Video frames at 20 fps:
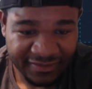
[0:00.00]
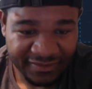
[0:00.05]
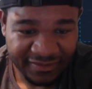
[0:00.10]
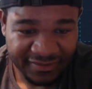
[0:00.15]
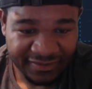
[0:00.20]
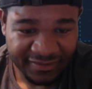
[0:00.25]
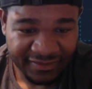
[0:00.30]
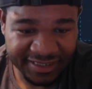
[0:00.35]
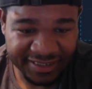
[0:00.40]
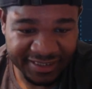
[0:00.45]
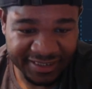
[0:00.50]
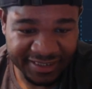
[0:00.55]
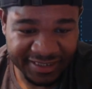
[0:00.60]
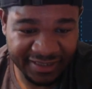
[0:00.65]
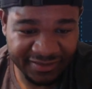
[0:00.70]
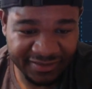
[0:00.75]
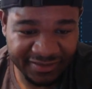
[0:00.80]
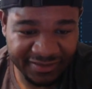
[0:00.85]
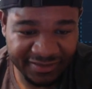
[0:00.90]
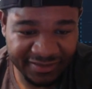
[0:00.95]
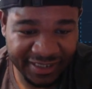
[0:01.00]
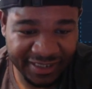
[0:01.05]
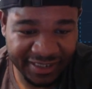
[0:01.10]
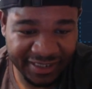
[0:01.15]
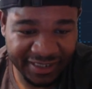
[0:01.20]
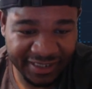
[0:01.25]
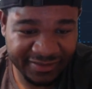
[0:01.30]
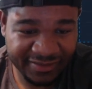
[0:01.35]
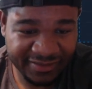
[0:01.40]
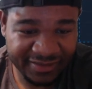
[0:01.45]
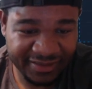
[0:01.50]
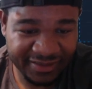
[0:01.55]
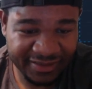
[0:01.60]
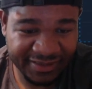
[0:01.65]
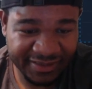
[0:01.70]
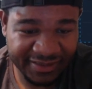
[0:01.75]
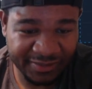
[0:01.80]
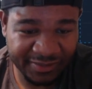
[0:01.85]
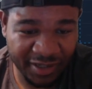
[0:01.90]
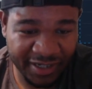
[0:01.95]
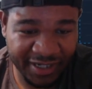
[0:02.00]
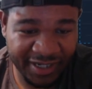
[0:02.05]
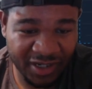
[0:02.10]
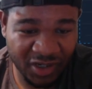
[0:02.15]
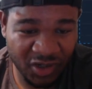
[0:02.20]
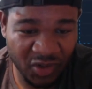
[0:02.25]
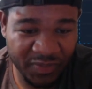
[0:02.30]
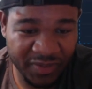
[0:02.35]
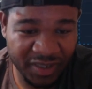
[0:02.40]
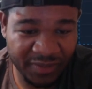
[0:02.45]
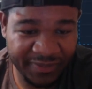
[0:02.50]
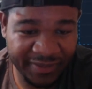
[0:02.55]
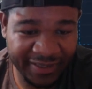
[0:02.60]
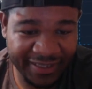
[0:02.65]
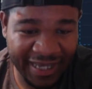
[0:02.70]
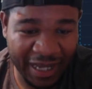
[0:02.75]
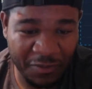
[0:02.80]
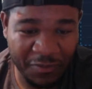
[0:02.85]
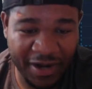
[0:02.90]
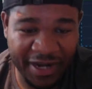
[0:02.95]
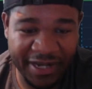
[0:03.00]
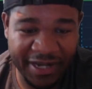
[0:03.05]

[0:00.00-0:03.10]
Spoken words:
from this candle right here, the market had opened up and got right